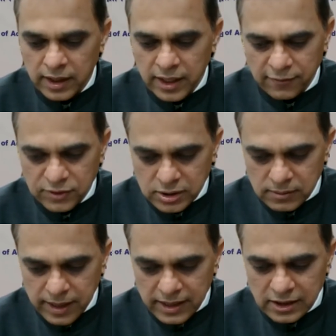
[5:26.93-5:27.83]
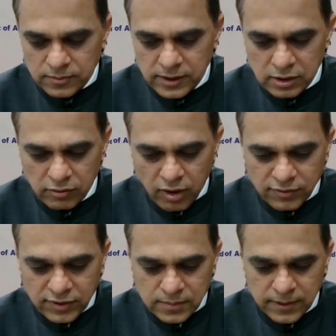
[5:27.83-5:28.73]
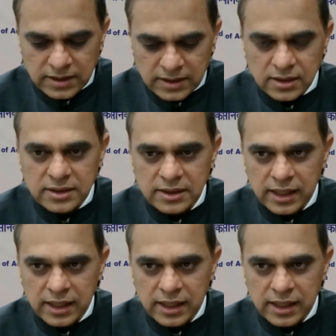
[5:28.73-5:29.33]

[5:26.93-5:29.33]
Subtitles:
efficient management of office spaces,